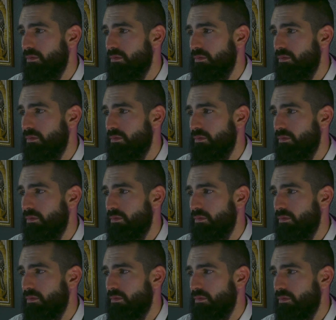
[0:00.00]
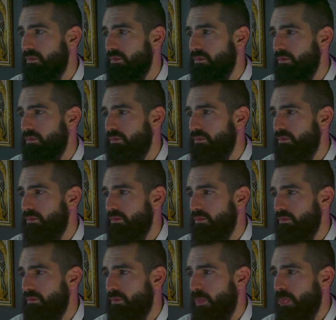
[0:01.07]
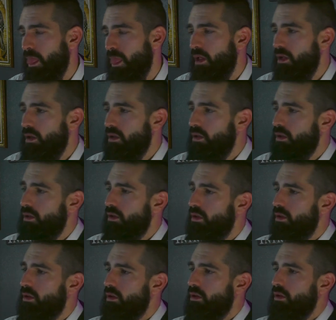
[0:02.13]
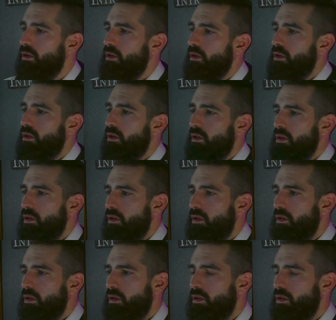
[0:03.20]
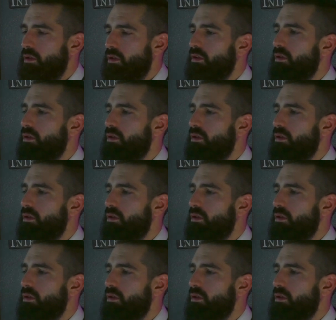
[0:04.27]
(silence)